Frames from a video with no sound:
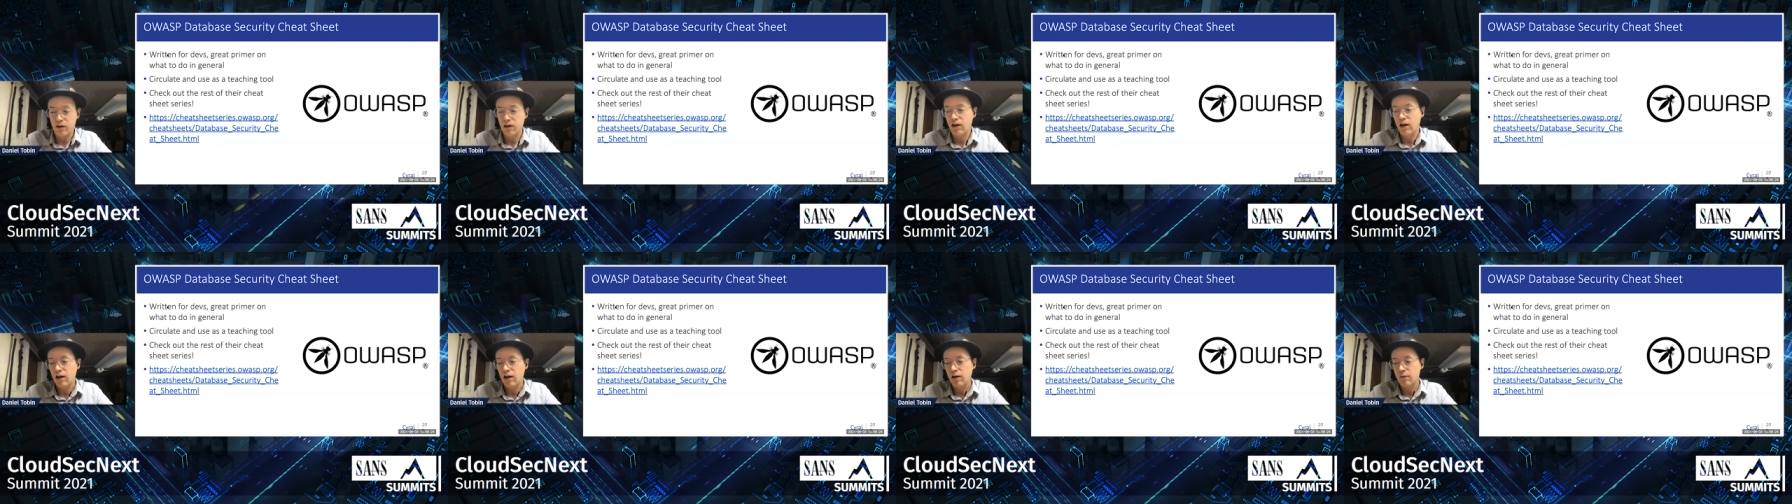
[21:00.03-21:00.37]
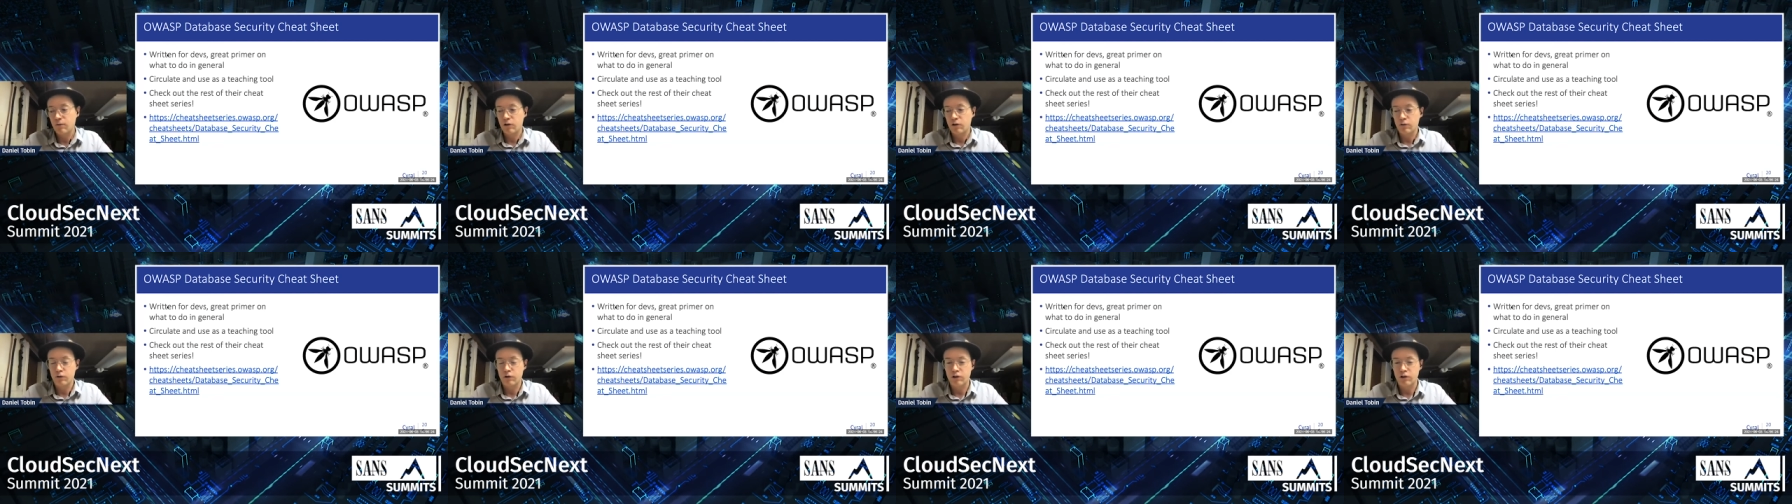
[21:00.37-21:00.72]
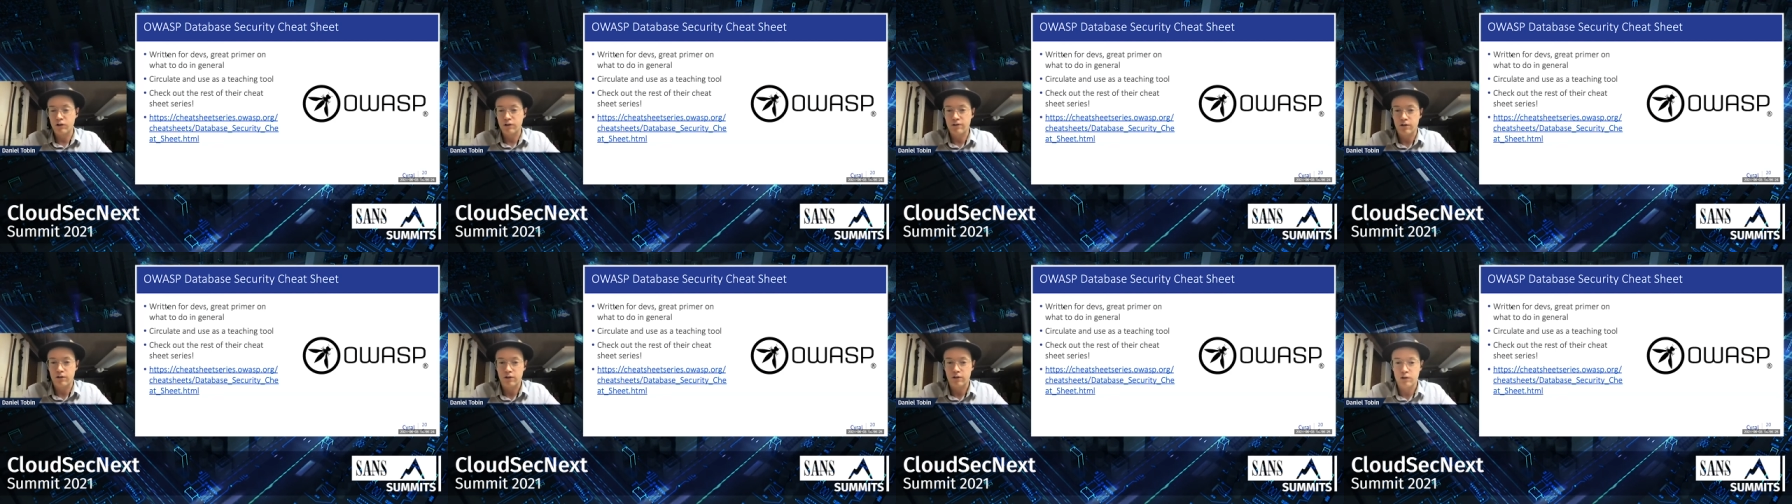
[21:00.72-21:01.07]
um, and really
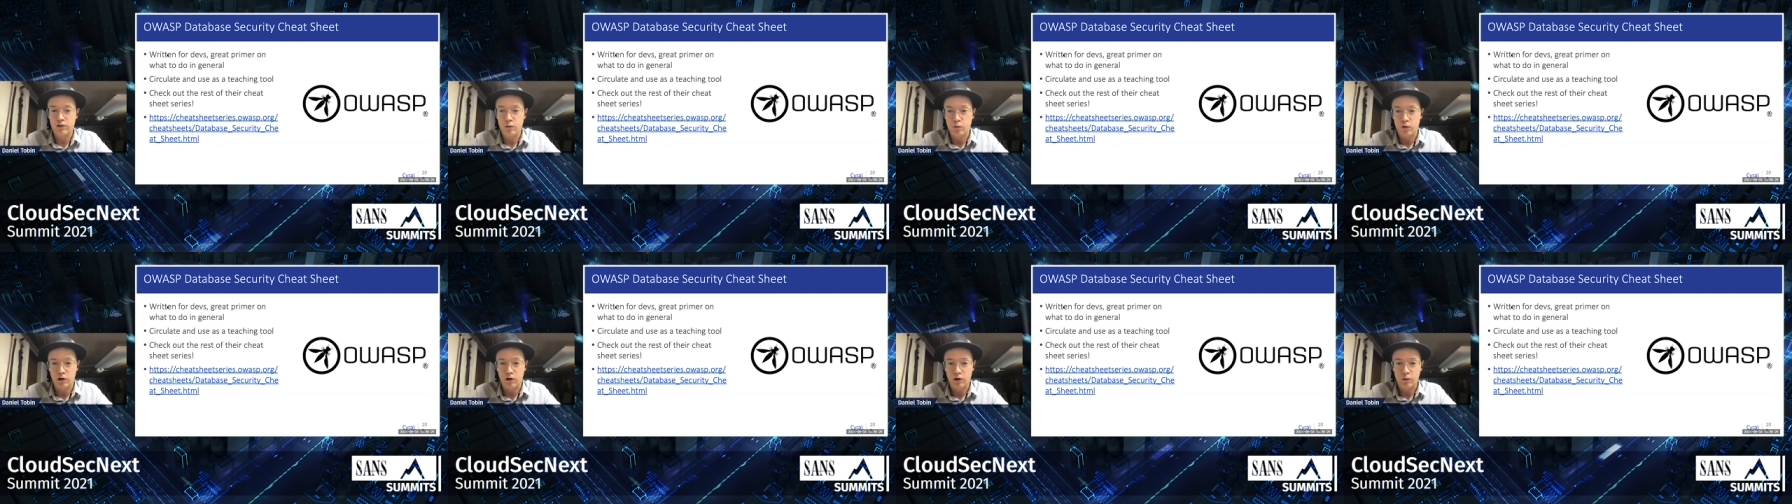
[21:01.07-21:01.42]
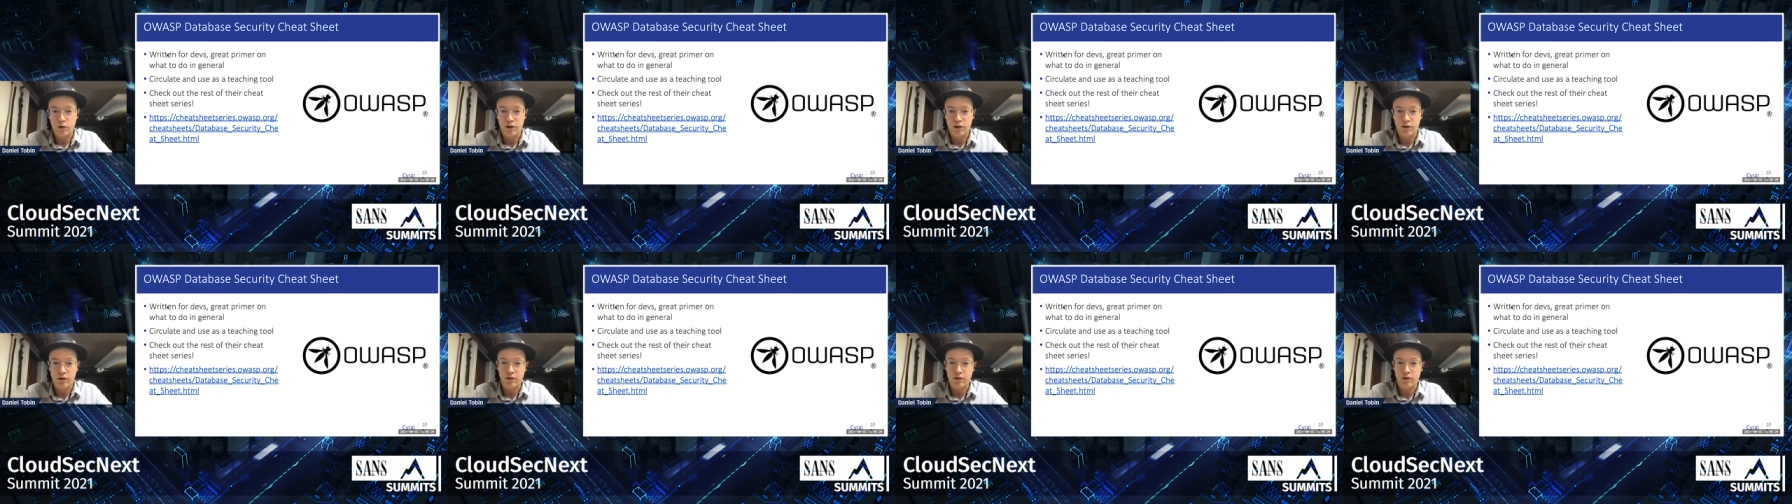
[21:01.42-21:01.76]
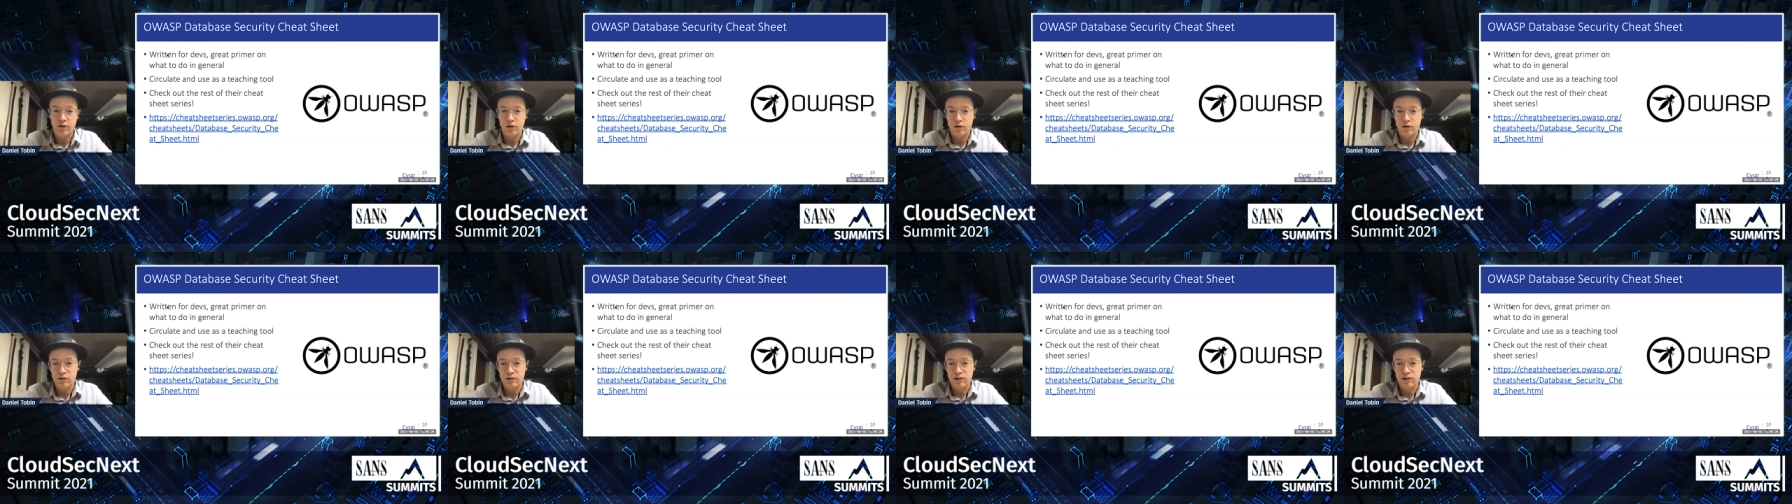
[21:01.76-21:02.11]
starting to work with
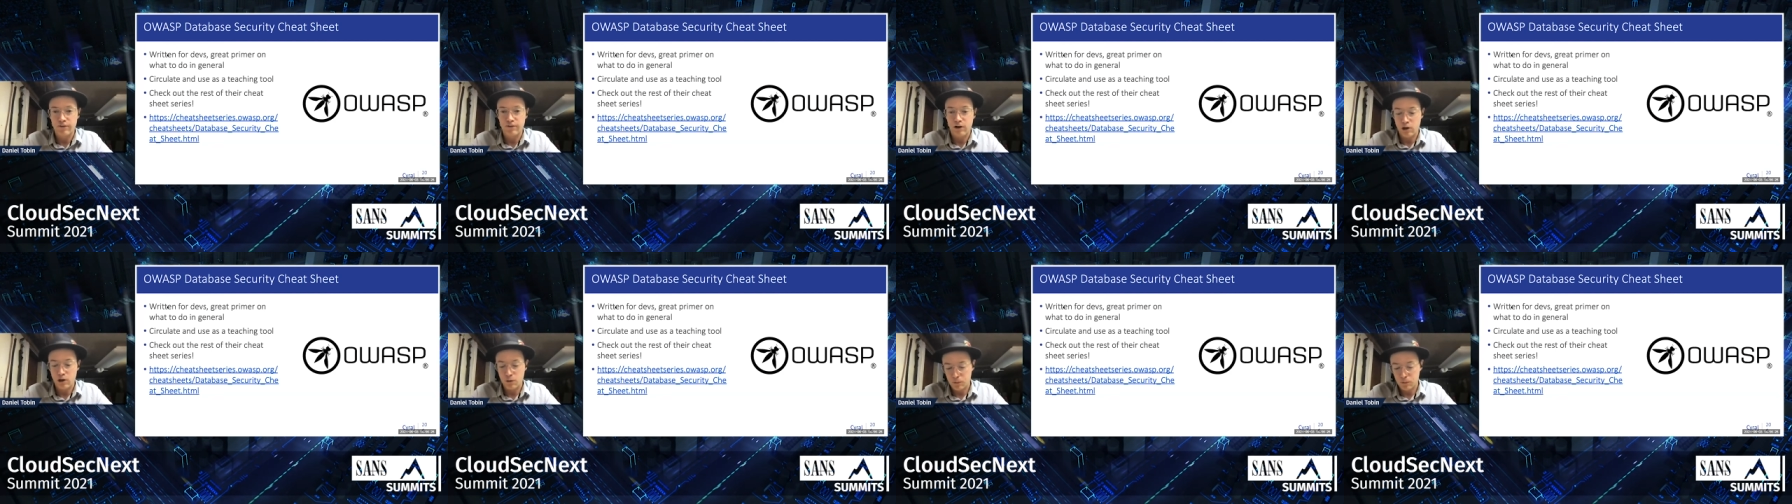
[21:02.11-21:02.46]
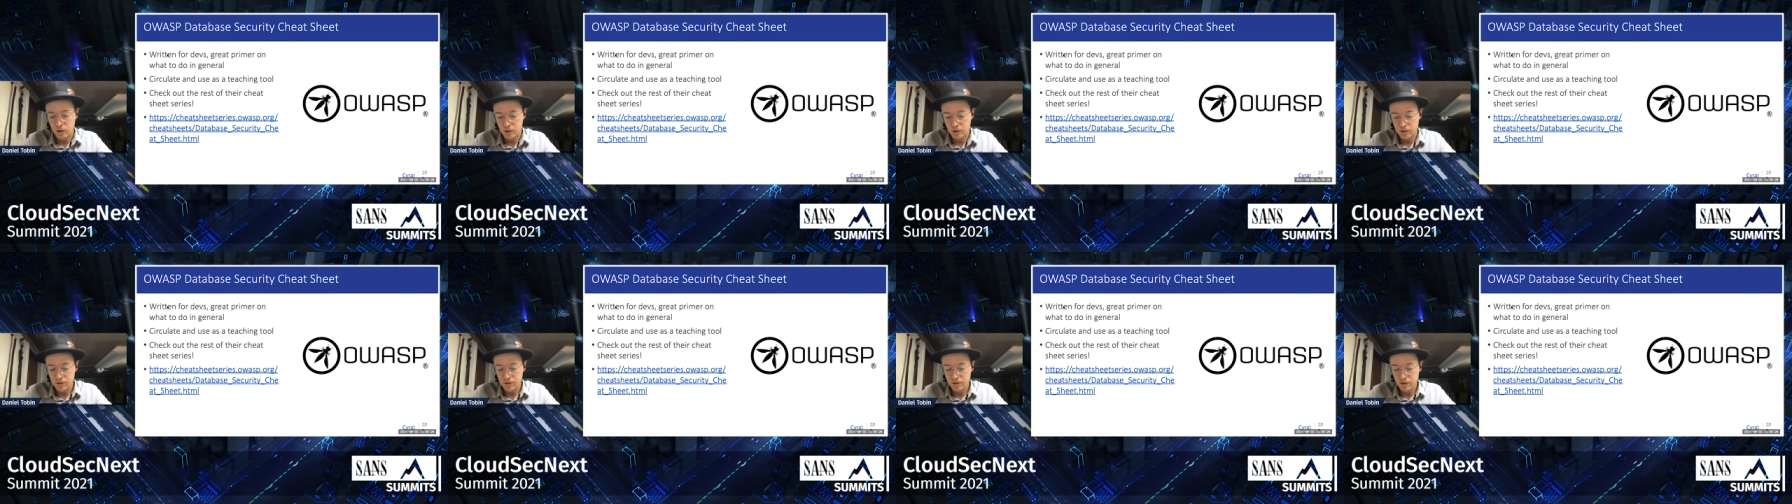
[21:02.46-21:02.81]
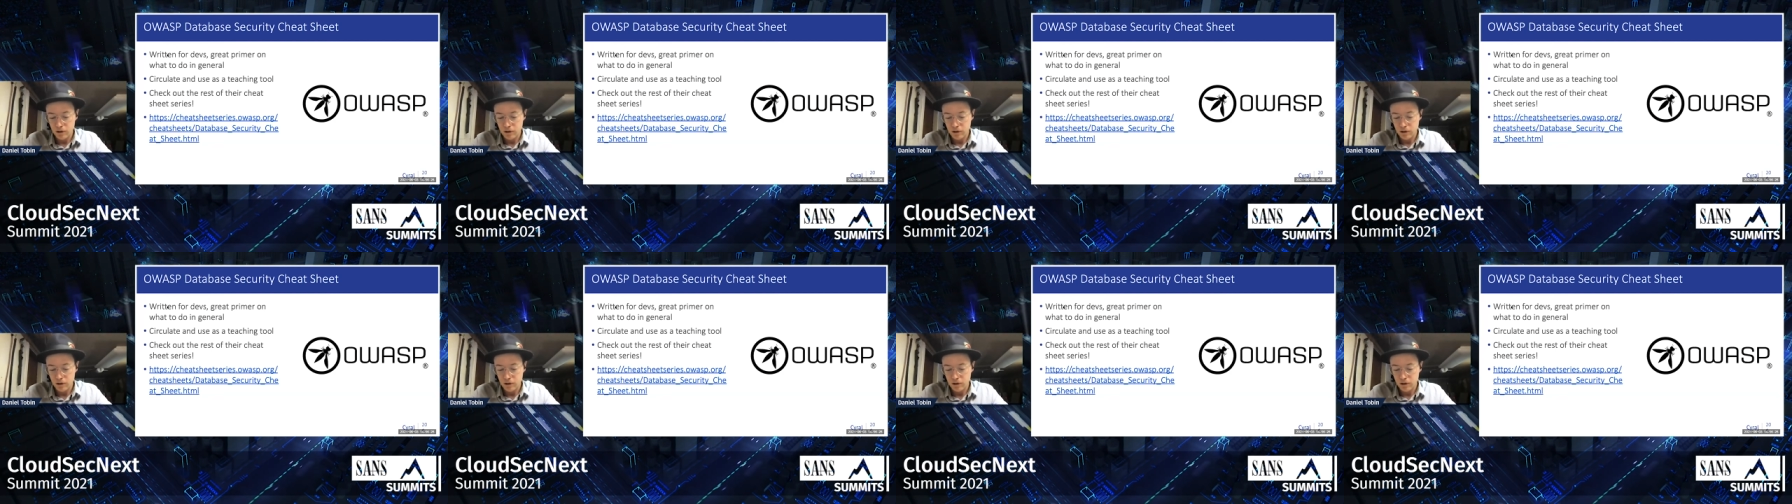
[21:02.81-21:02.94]
uh, developers.